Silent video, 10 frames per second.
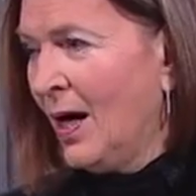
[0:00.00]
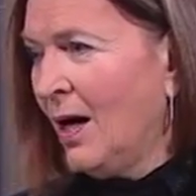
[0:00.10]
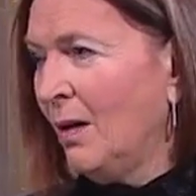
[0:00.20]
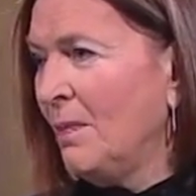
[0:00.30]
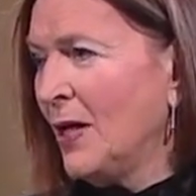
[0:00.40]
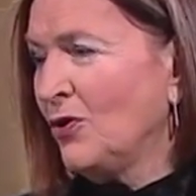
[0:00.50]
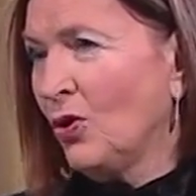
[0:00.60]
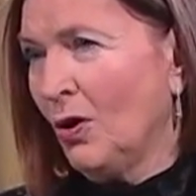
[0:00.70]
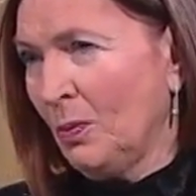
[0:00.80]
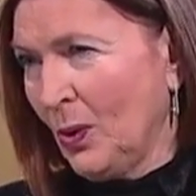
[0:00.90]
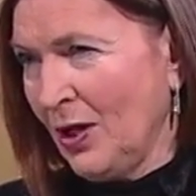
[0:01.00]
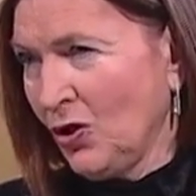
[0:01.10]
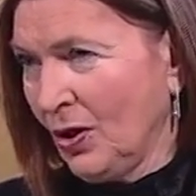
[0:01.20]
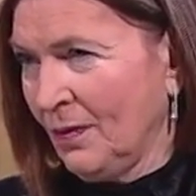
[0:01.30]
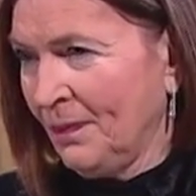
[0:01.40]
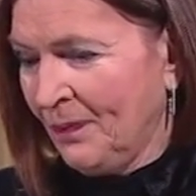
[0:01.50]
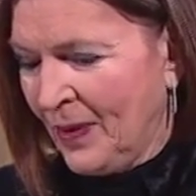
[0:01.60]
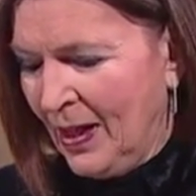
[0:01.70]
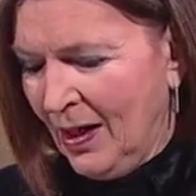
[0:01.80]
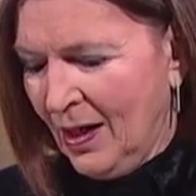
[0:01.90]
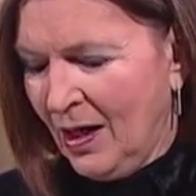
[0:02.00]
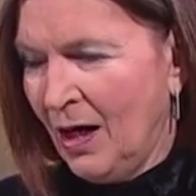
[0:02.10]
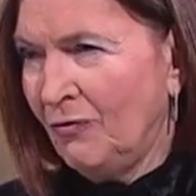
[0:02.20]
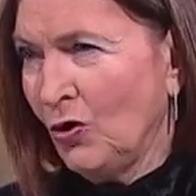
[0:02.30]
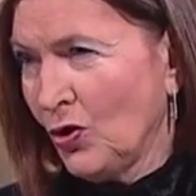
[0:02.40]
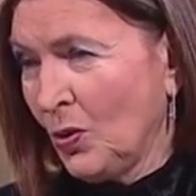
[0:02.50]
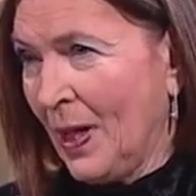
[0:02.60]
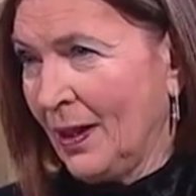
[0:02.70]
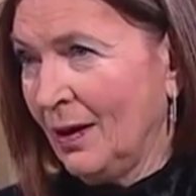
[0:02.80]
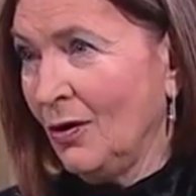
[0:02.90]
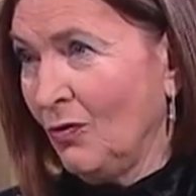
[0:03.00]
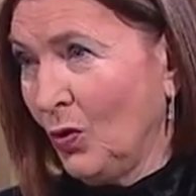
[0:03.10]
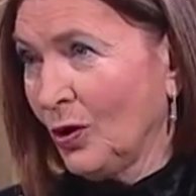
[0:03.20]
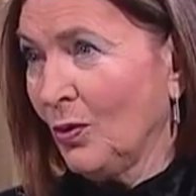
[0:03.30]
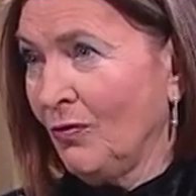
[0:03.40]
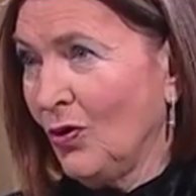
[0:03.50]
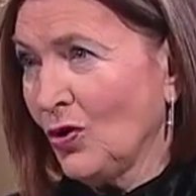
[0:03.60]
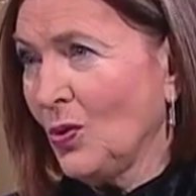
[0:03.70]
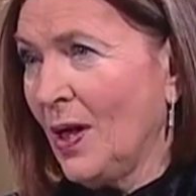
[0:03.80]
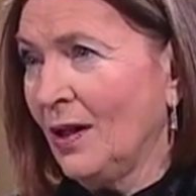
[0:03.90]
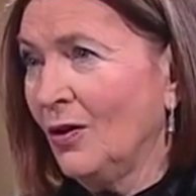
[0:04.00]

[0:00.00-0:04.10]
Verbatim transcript: uh, major corporation, uh, a Volkswagen, you've worked with Volkswagen